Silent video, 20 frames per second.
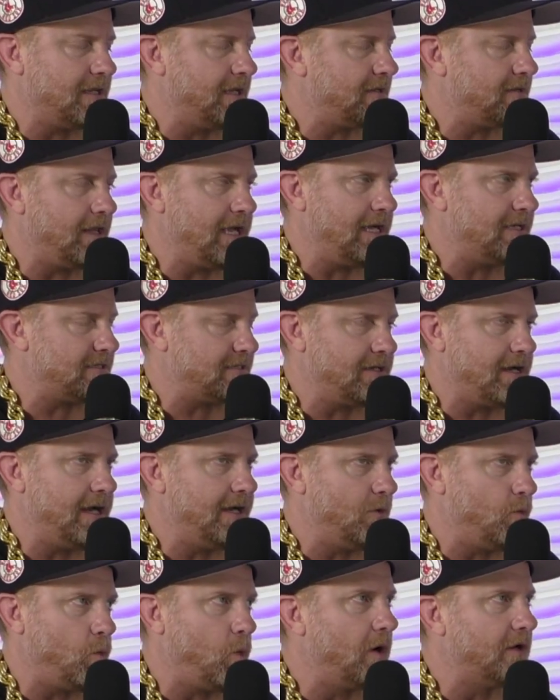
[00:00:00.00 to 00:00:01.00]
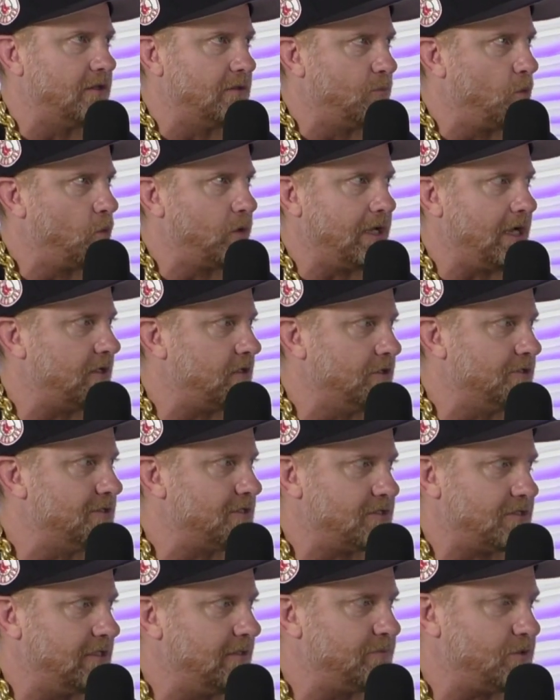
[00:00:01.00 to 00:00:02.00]
Like last night at 1 a.m, I couldn't
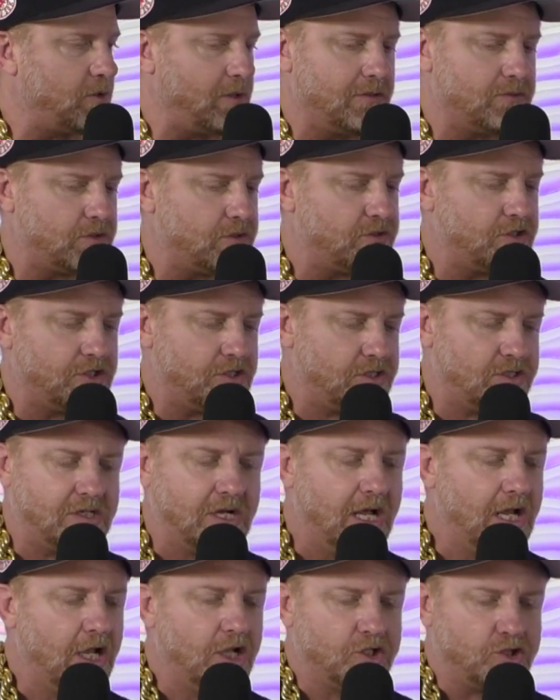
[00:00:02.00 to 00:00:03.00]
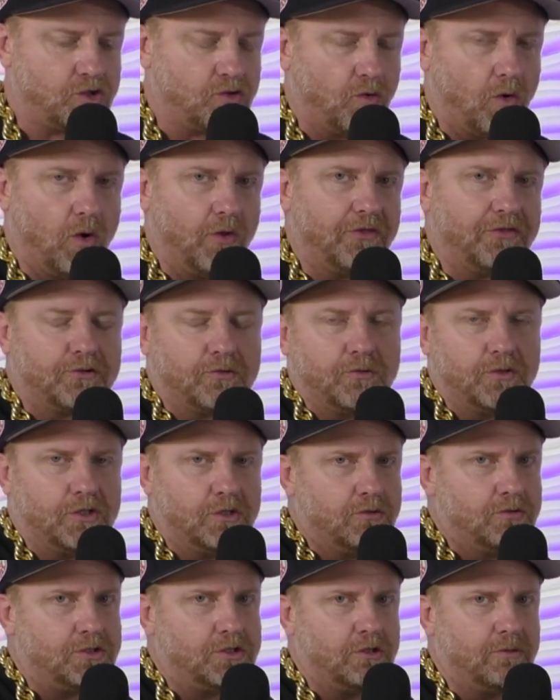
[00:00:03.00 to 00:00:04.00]
sleep, so I was just scrolling through
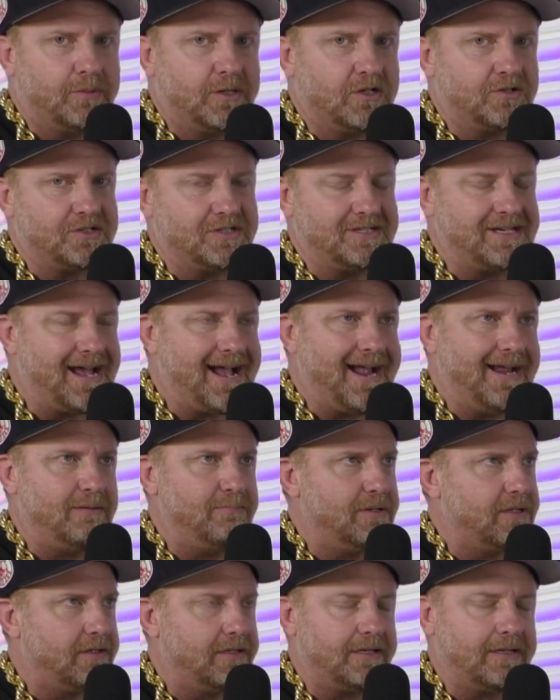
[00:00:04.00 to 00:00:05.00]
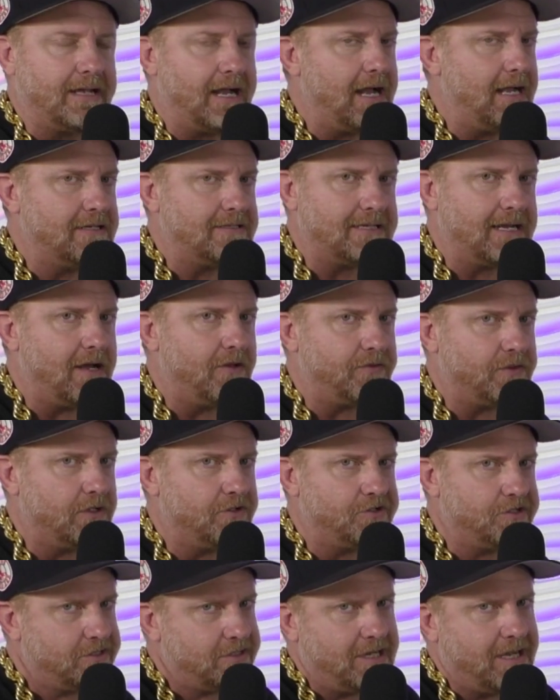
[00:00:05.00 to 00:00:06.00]
YouTube, and there's 9 million guys out there
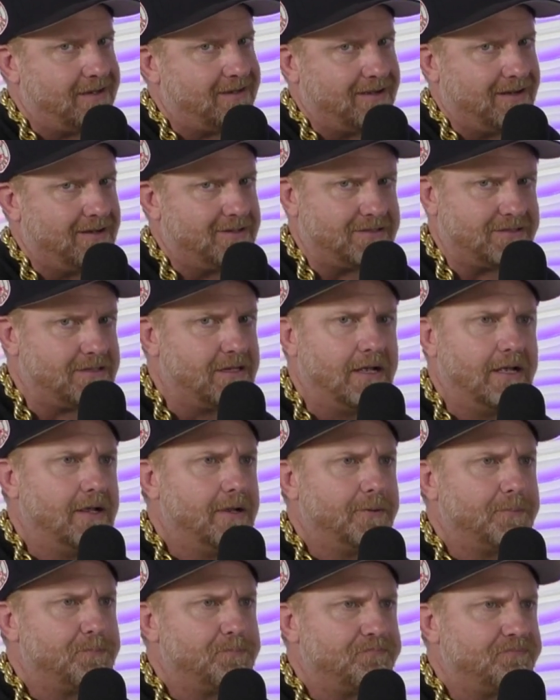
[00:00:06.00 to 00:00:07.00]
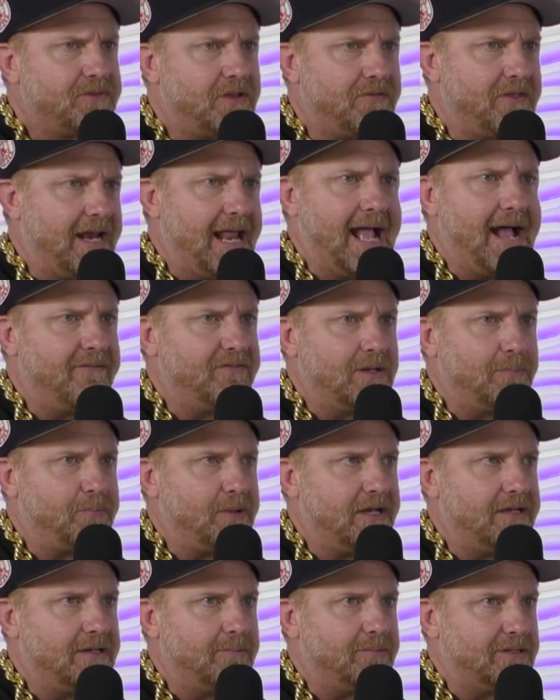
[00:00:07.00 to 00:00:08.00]
just like us that have an
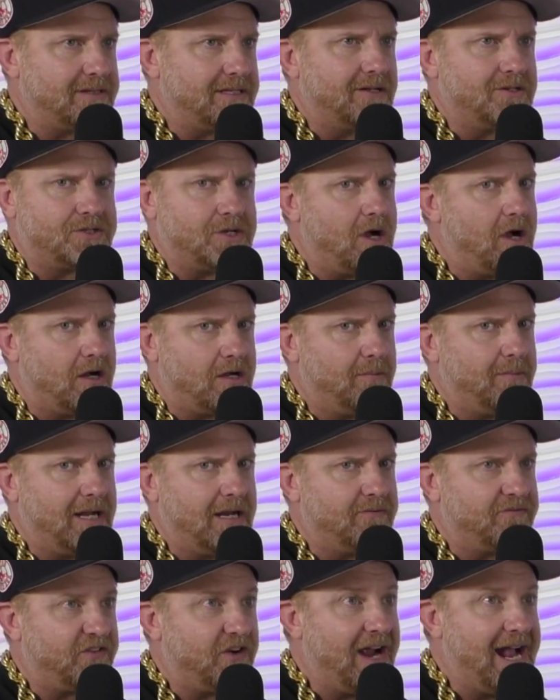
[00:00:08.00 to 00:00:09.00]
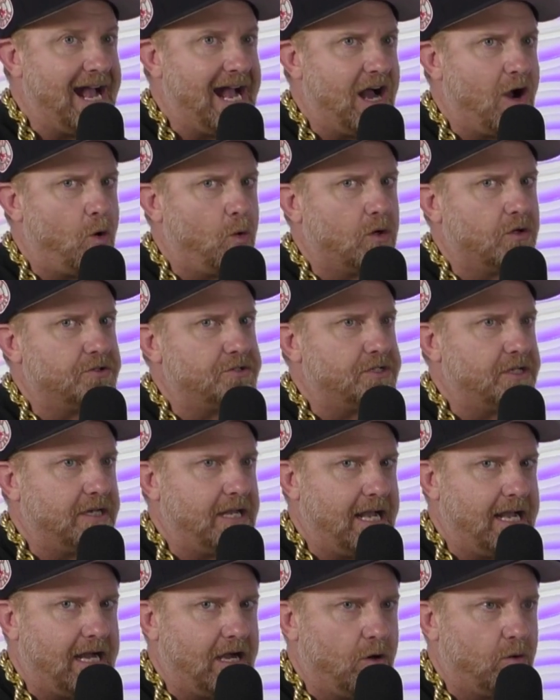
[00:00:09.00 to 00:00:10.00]
opinion, but they'll talk about him for hours and
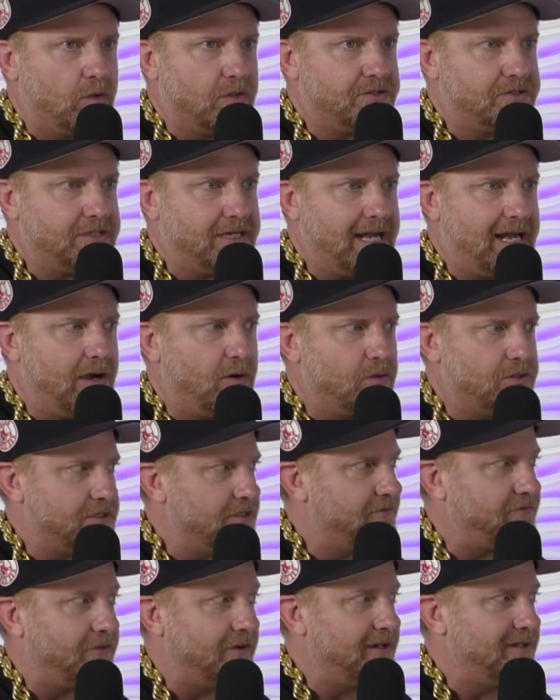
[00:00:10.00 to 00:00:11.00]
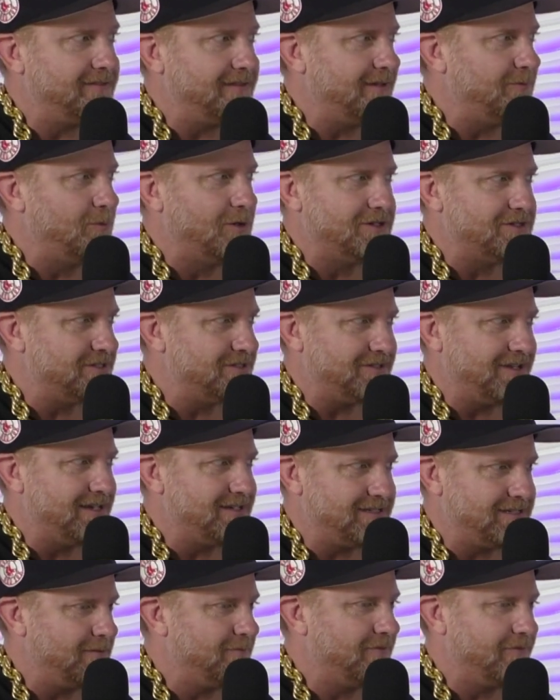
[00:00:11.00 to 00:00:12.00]
hours and hours. And the funny thing is
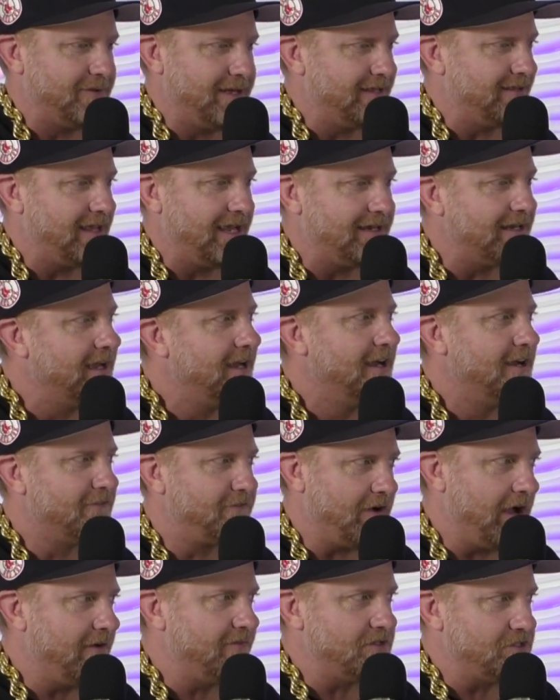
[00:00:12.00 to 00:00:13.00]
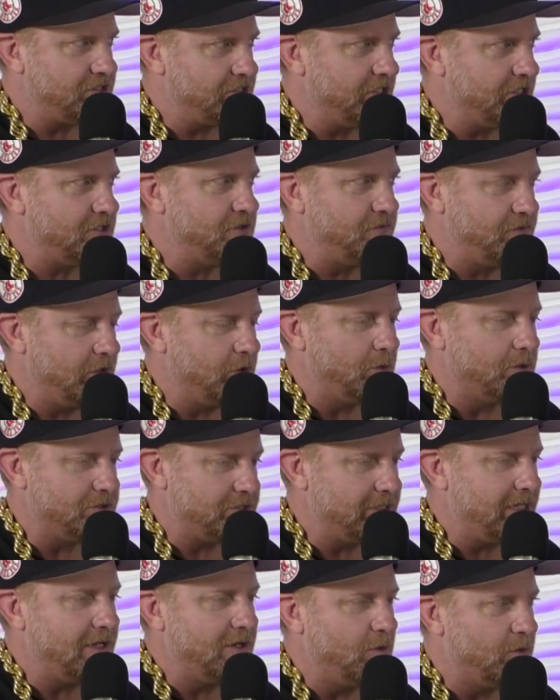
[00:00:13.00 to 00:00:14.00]
like some of them had like 5 and 6 viewers,
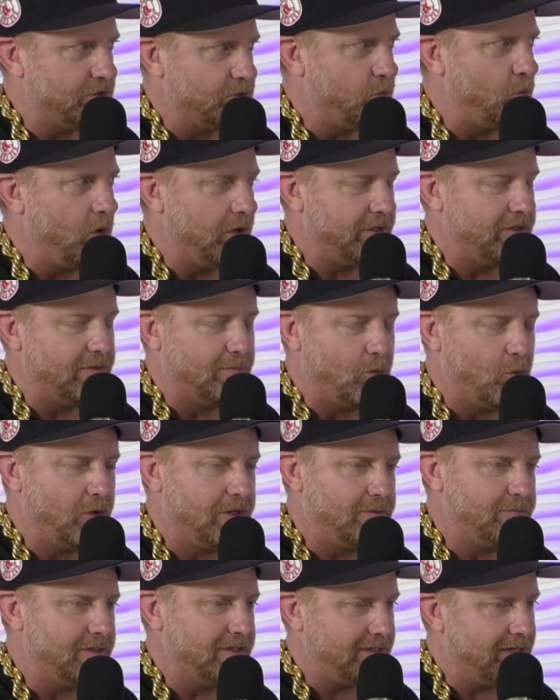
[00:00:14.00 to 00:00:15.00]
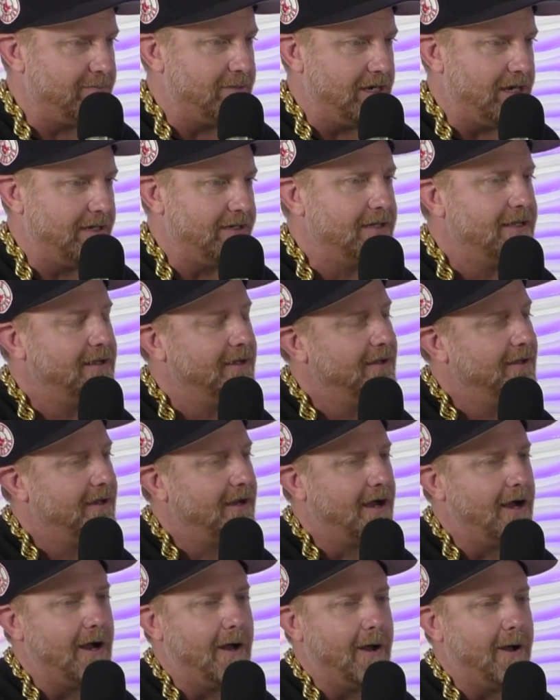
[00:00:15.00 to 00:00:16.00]
and I know it's 1 a.m, but come on.
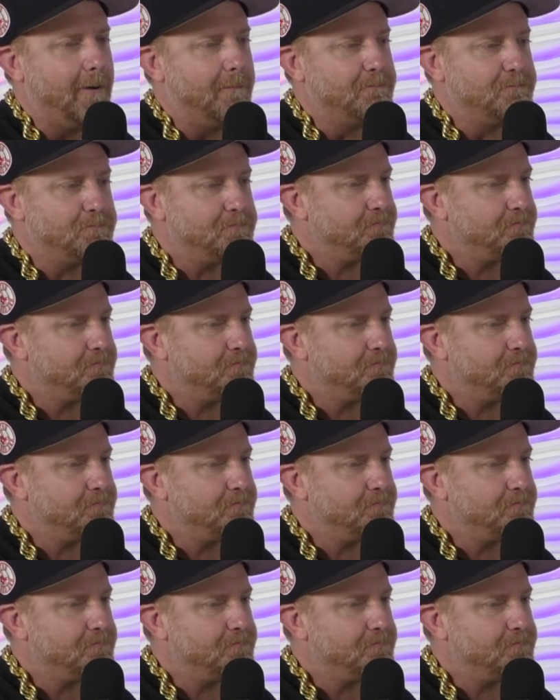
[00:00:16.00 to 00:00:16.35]
Right.